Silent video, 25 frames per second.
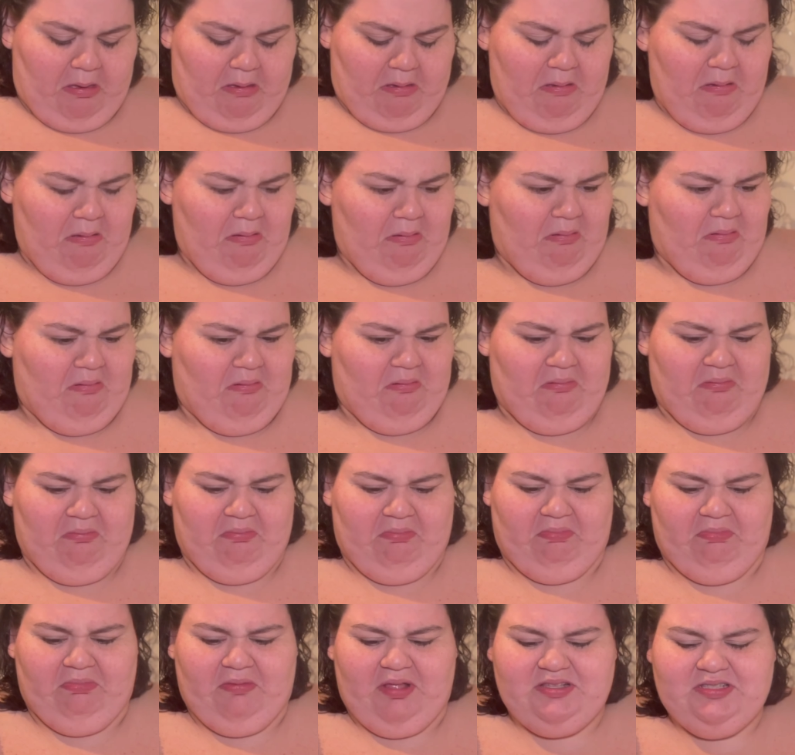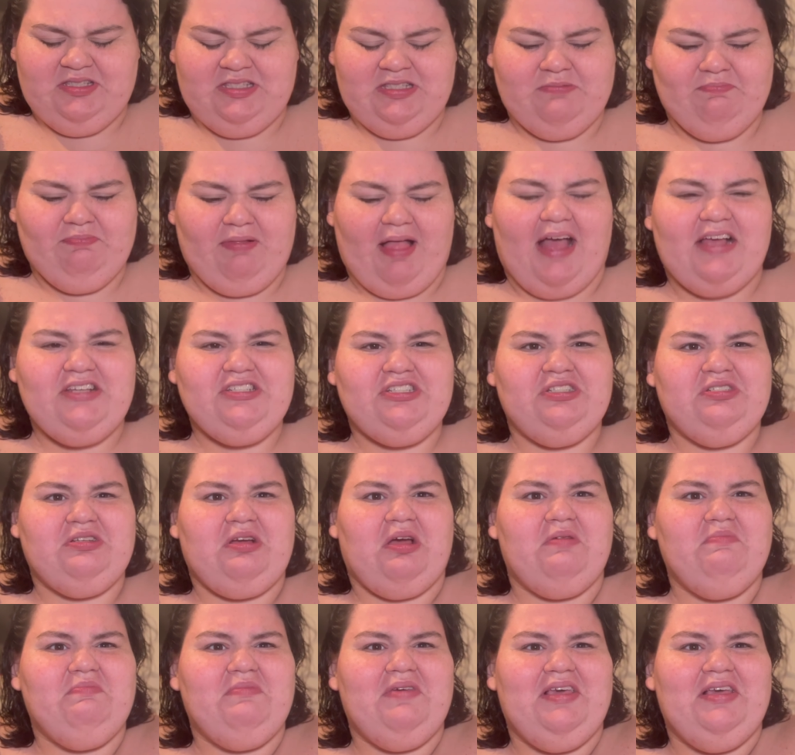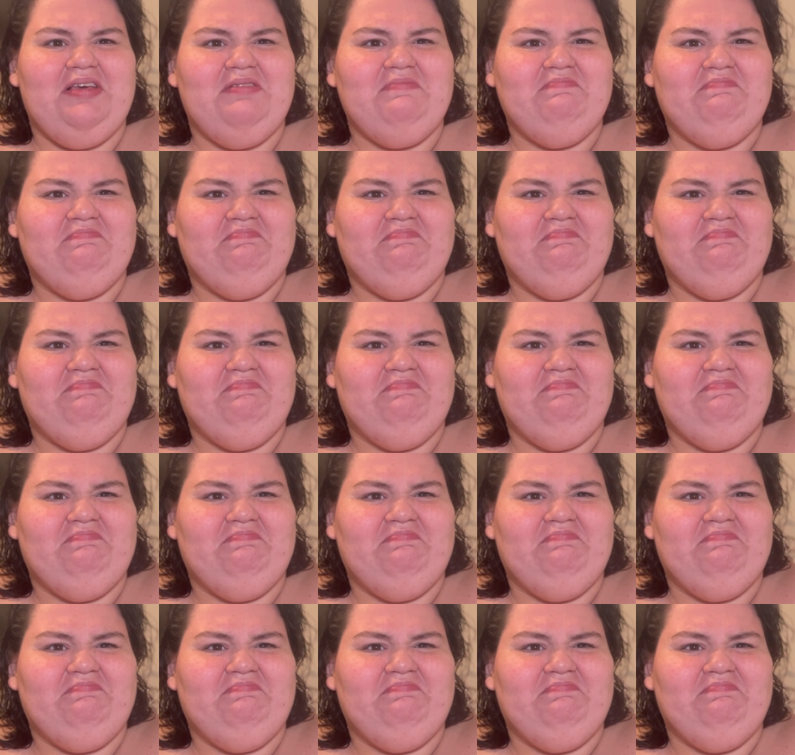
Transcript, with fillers: Ooh, it splashed on me.